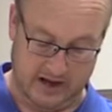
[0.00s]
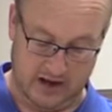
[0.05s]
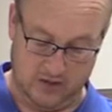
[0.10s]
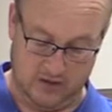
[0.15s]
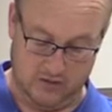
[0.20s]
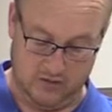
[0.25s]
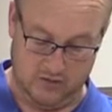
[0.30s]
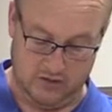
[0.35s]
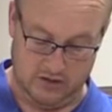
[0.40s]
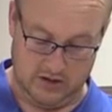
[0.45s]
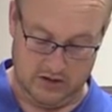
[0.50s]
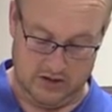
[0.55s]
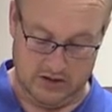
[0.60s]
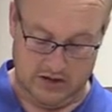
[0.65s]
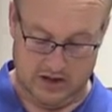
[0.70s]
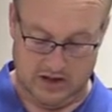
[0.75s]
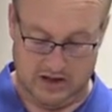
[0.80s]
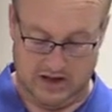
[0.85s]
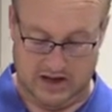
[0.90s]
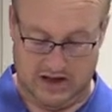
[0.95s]
go
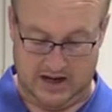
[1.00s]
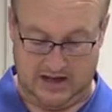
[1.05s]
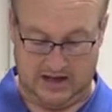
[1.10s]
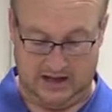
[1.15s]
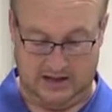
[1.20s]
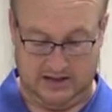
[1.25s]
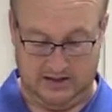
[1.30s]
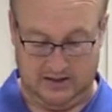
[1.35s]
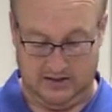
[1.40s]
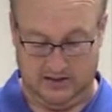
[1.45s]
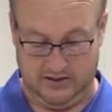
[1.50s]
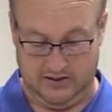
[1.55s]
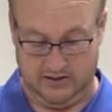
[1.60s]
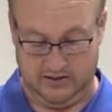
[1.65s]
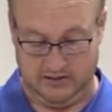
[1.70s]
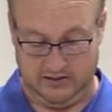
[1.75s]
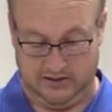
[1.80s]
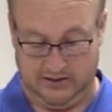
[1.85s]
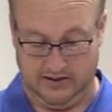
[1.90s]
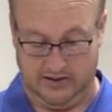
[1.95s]
and
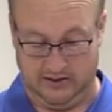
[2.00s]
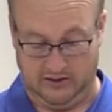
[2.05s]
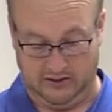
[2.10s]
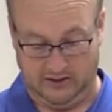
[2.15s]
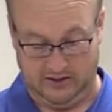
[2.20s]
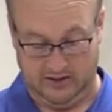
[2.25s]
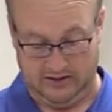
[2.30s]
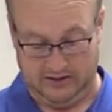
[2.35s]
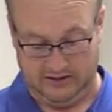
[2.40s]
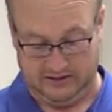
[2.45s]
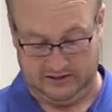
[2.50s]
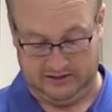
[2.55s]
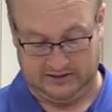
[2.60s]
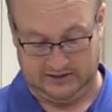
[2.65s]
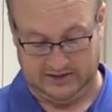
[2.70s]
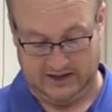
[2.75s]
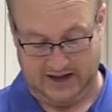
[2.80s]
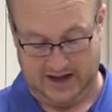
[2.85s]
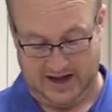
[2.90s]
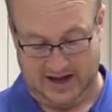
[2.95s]
literally
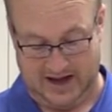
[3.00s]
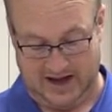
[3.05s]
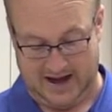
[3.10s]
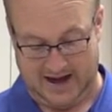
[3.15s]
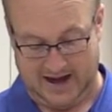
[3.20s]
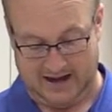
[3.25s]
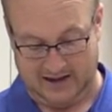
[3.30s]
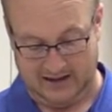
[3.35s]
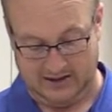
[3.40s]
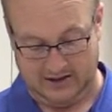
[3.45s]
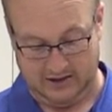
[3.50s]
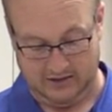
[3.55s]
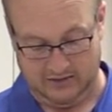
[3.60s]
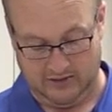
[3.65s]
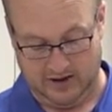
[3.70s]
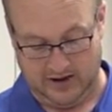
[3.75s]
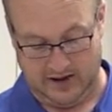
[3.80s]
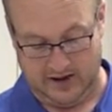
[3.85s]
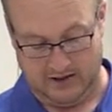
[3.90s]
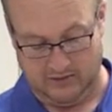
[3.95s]
just add it to
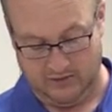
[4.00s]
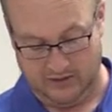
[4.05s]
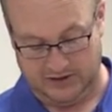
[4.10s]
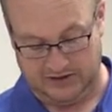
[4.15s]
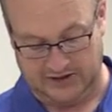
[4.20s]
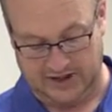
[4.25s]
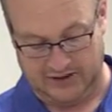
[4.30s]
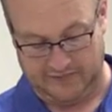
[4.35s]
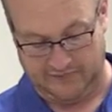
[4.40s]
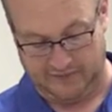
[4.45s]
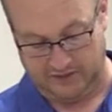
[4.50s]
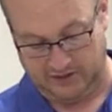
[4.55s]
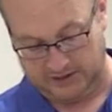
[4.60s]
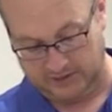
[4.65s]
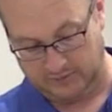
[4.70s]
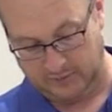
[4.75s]
there. Watch out for the